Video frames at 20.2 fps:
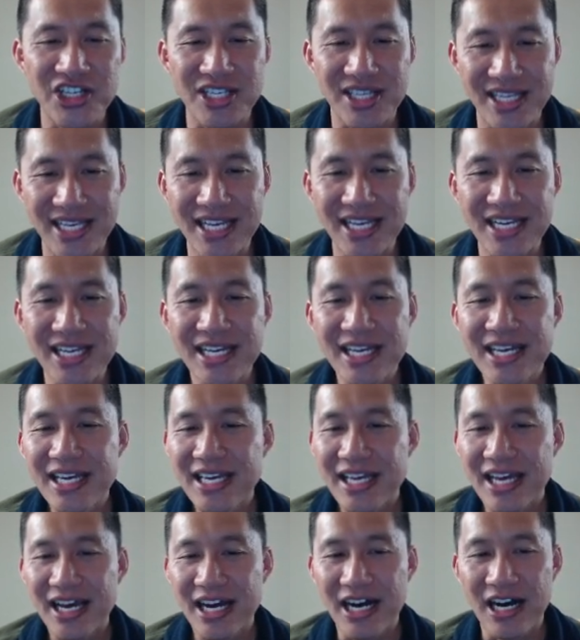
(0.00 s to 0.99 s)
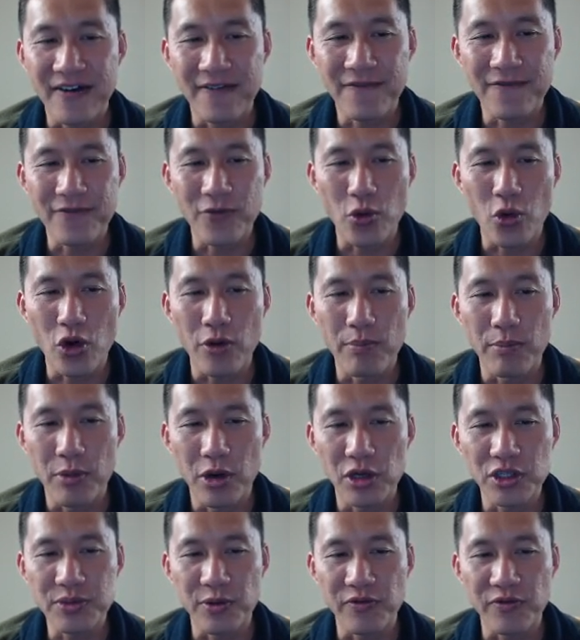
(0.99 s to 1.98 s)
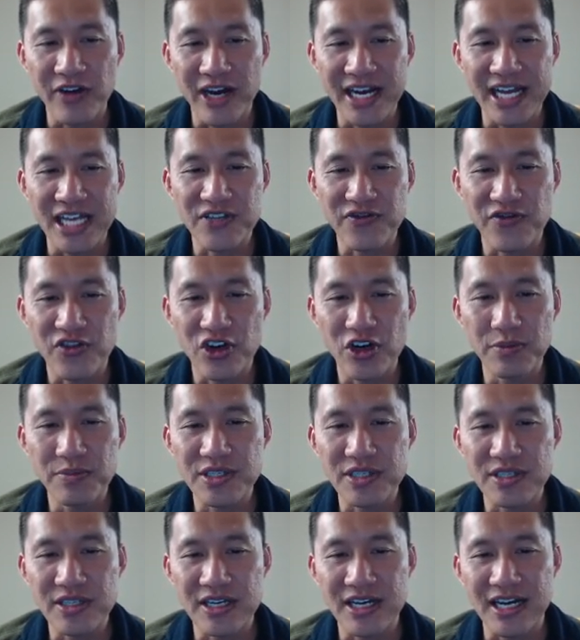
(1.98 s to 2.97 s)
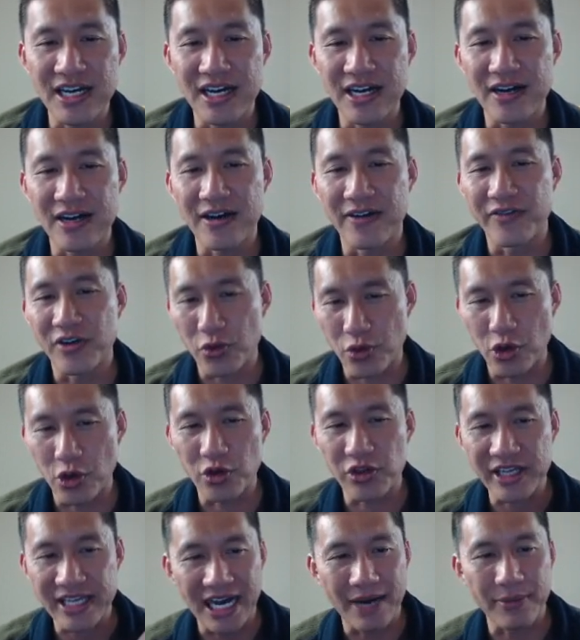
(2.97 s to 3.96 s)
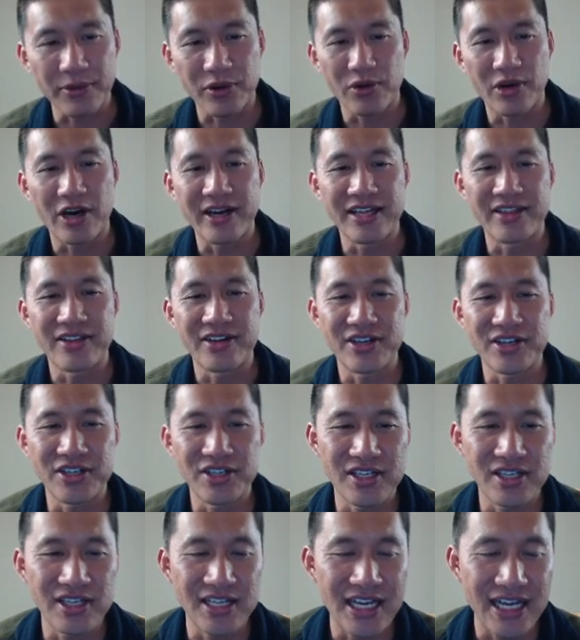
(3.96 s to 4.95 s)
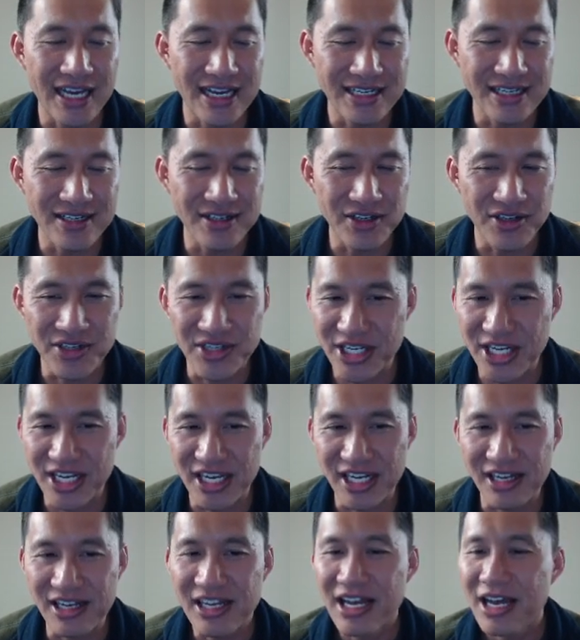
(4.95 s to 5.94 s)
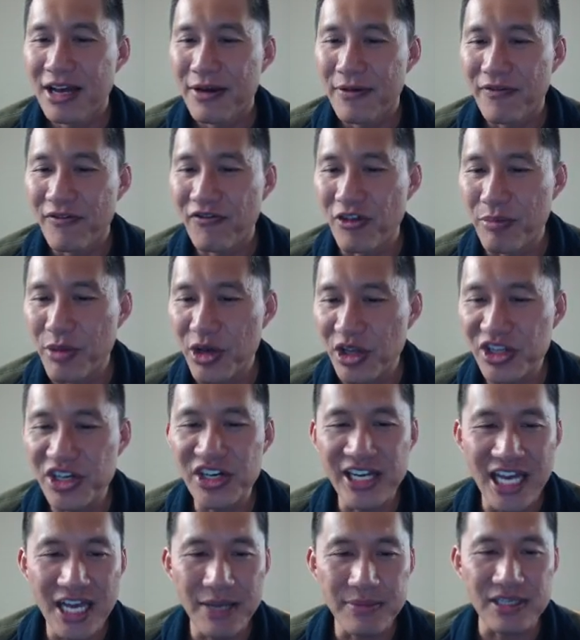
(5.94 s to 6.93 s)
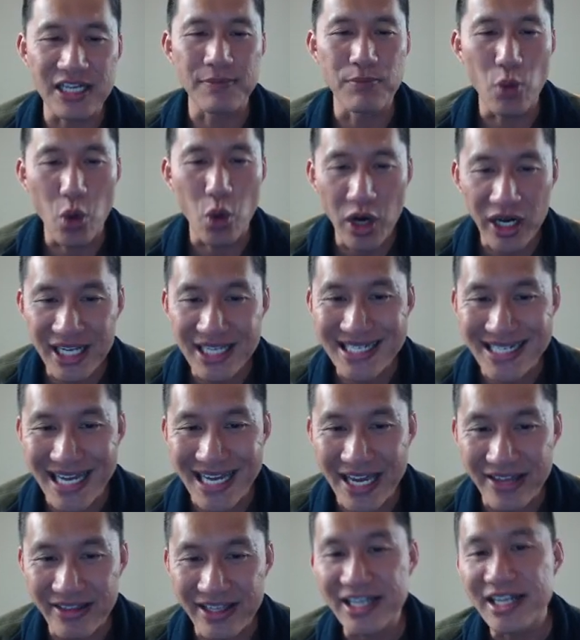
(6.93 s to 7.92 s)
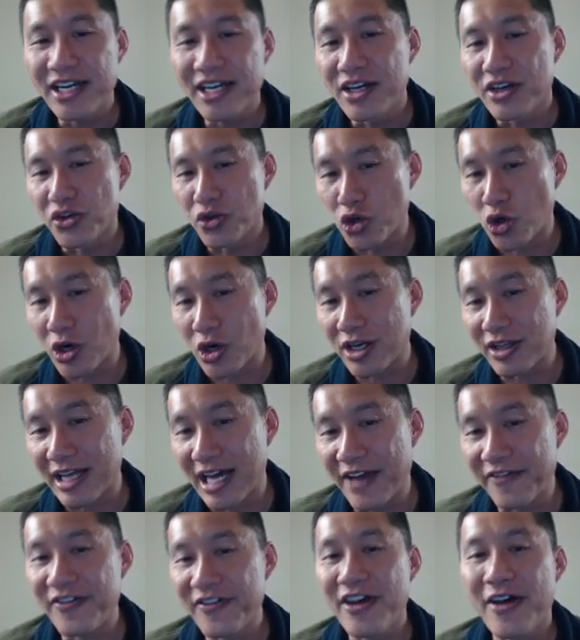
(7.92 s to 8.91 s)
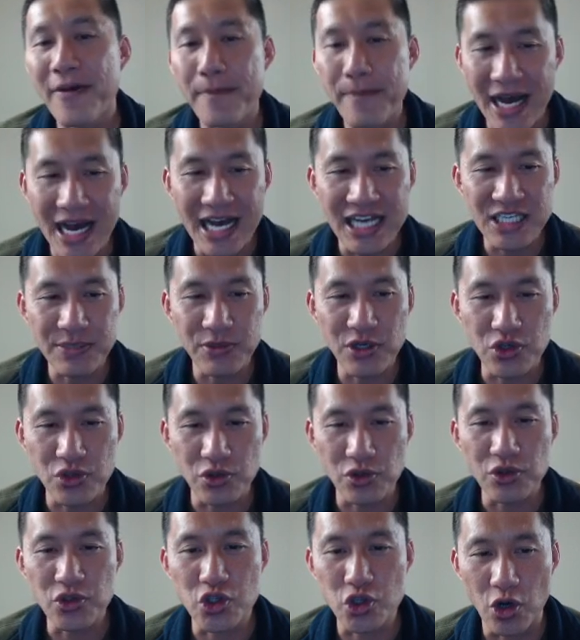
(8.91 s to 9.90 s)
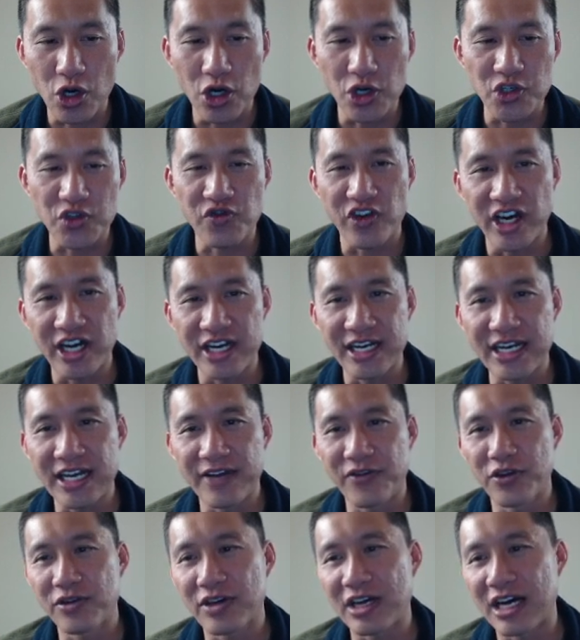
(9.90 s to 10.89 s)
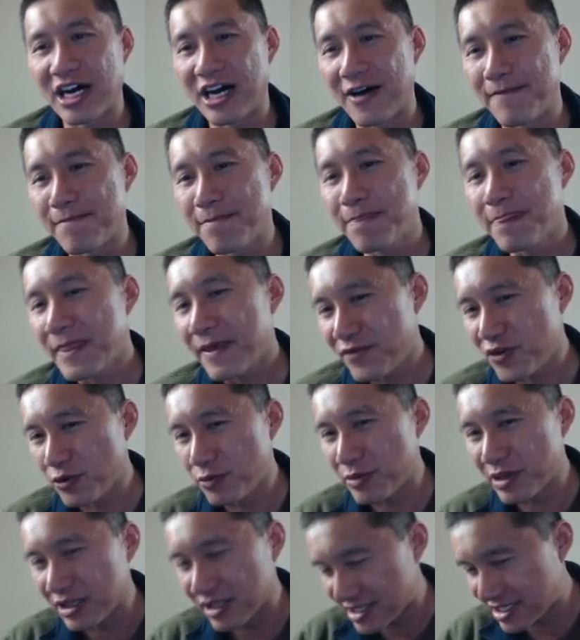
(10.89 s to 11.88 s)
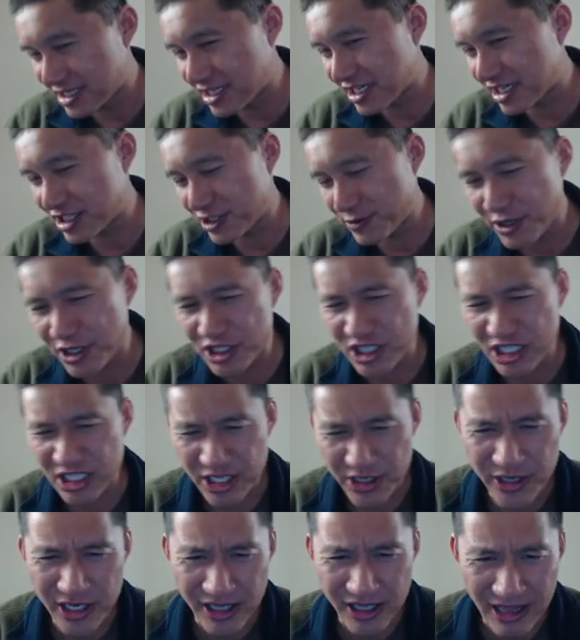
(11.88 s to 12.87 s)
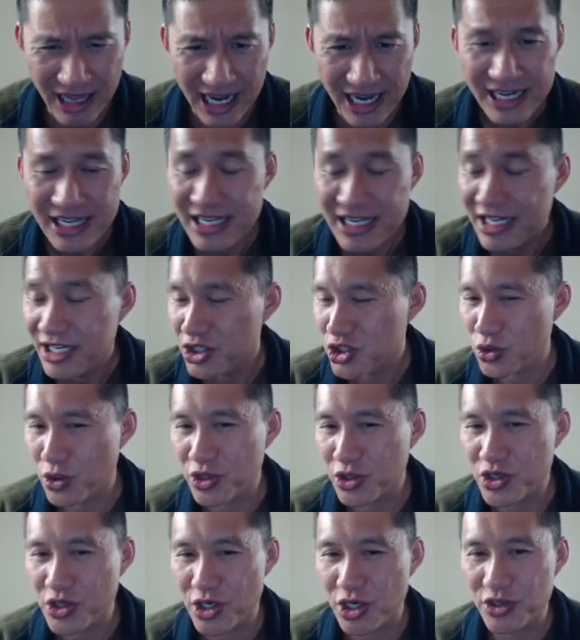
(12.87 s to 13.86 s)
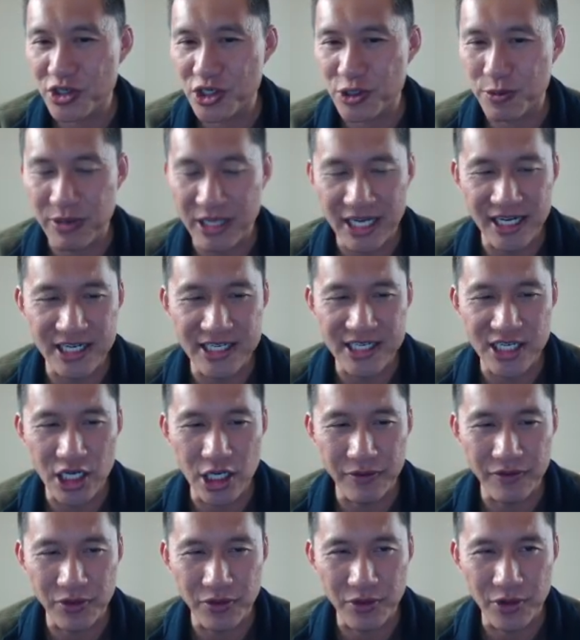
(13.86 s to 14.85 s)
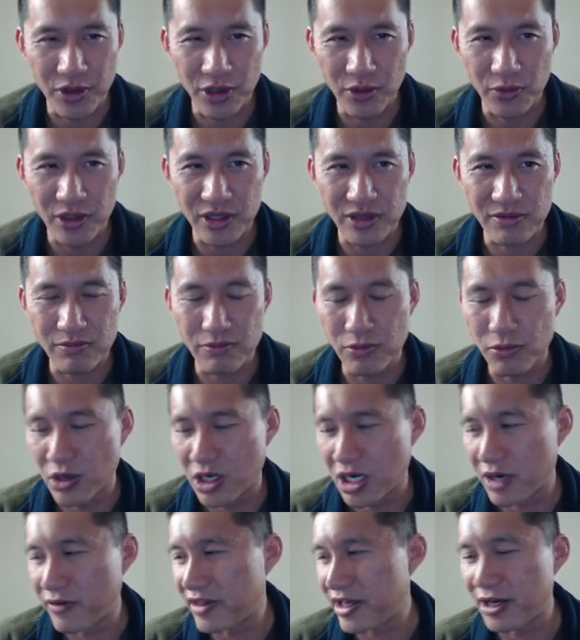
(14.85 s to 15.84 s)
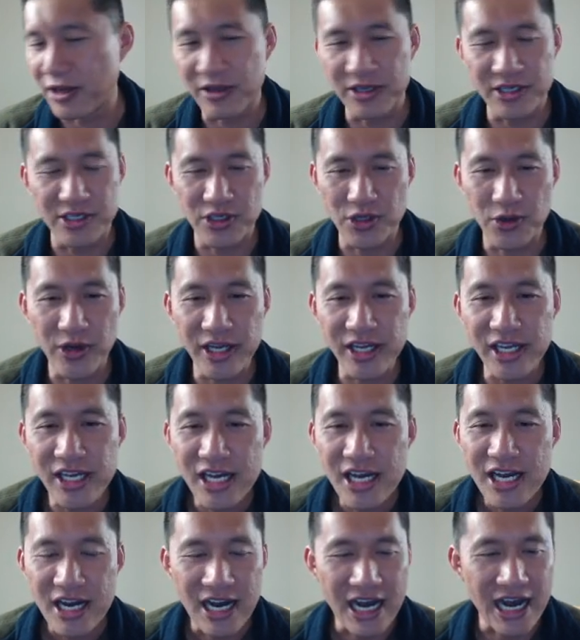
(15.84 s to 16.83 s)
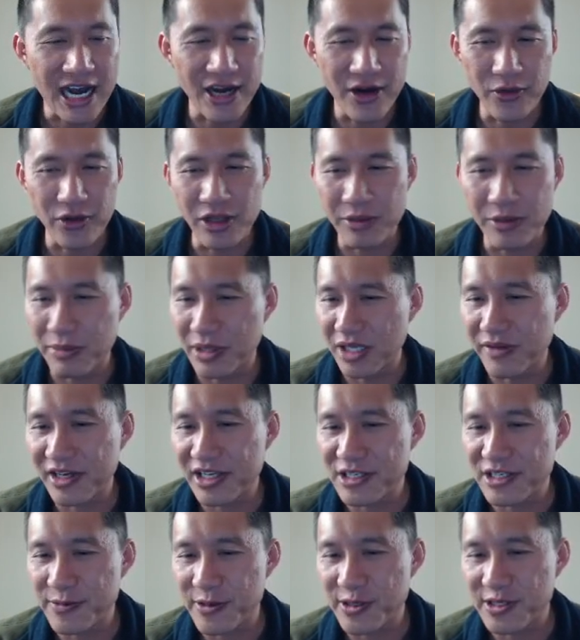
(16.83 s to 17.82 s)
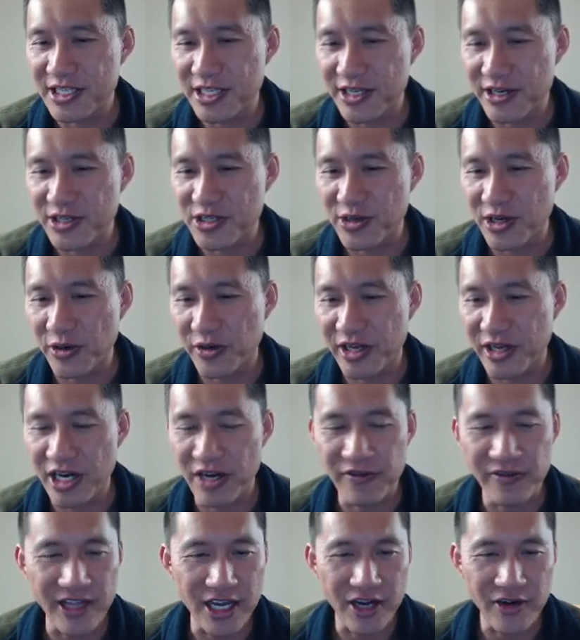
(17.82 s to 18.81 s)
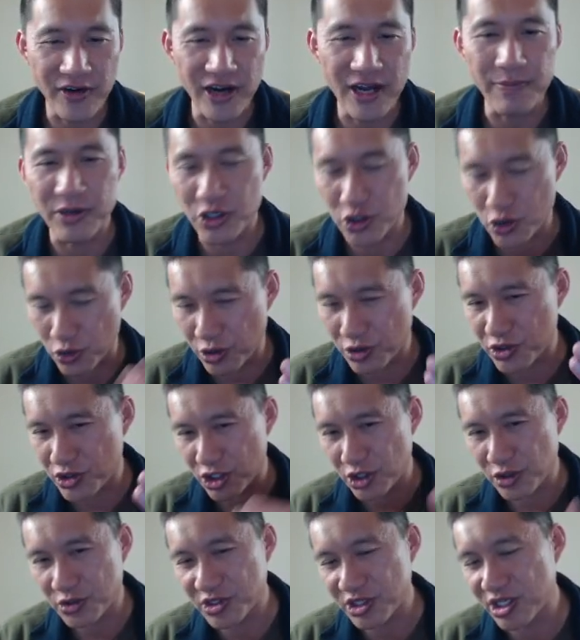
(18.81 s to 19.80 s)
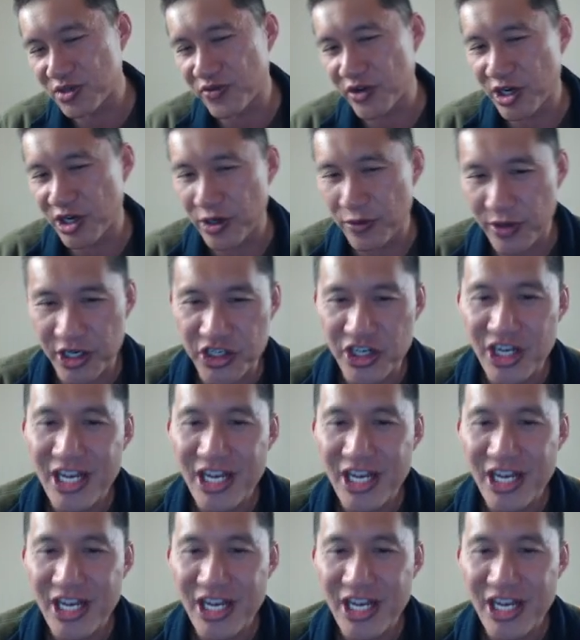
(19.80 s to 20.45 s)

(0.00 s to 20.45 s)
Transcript: lead for multiple finance firms of a growth capital round. And you're seeing familiar names like Morgan Stanley, New York Life, Mass Mutual, Soros Fund. If you've been listening to conspiracy theory a lot, George Soros is planning to take over the world with whatever the hell he's doing. I don't really believe in conspiracy theory, so I don't care for that crap, but George Soros is very rich,